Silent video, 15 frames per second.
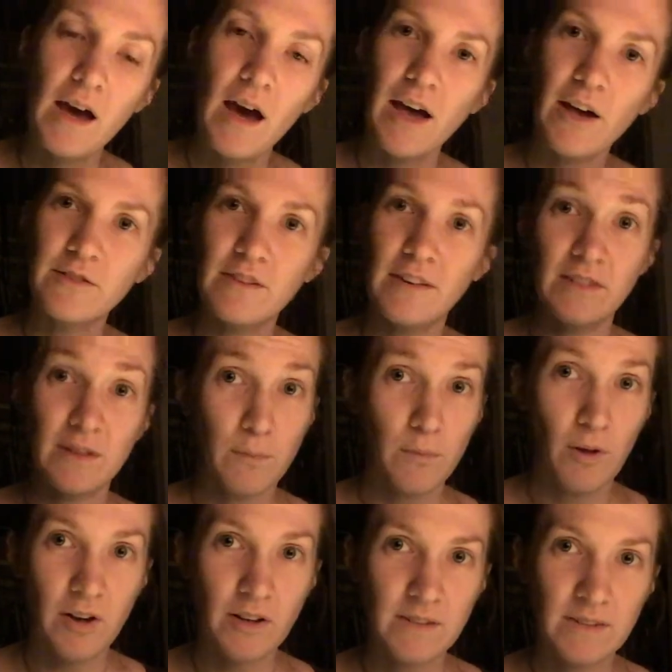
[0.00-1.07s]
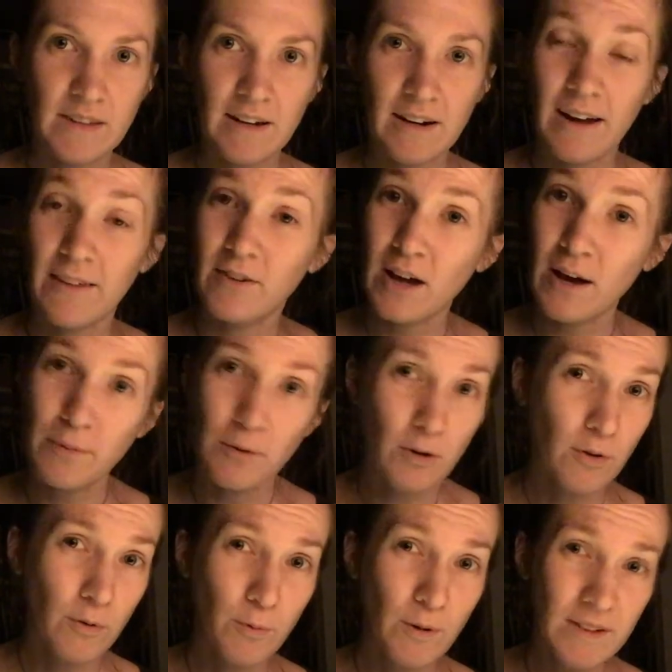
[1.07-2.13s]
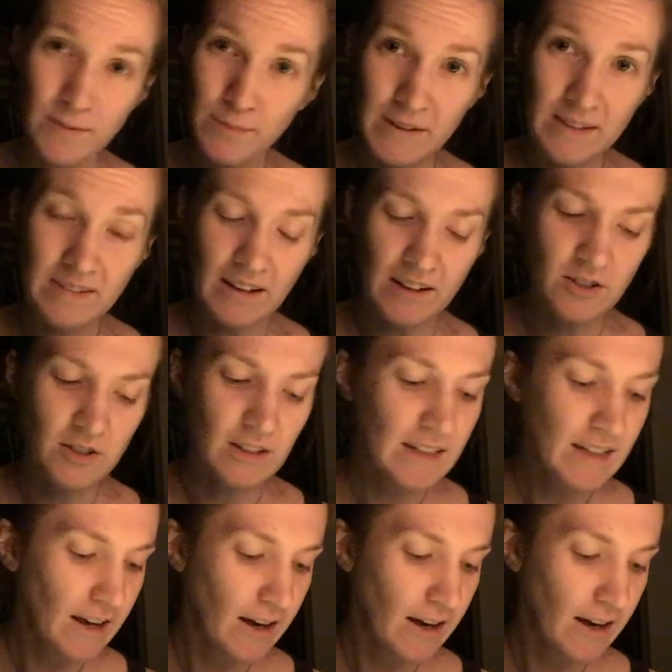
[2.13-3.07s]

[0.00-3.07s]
I also have some blogs there. I have a couple recipes actually.